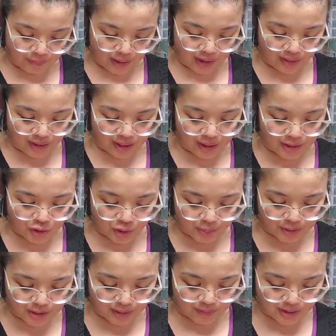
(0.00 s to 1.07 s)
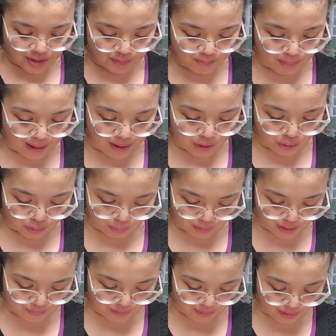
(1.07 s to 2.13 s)
I think the Triple Save is like buy
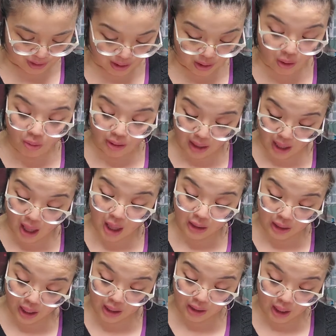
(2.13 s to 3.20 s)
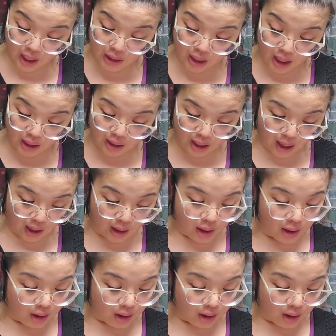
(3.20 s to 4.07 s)
three of everything. Oh, yeah, yeah, yeah, yeah, yeah.